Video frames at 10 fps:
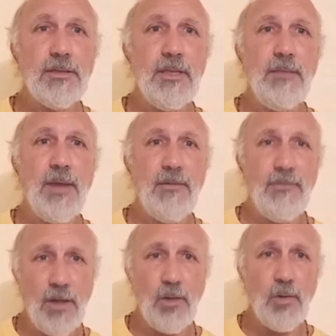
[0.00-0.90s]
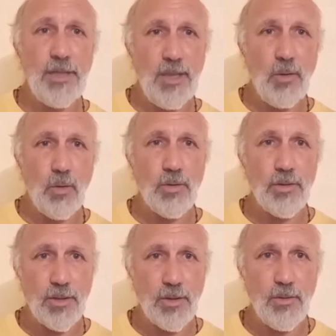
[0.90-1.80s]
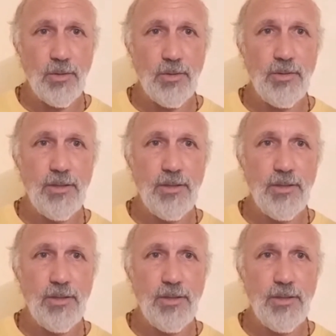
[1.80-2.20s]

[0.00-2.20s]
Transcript: See, by following the order of the Guru.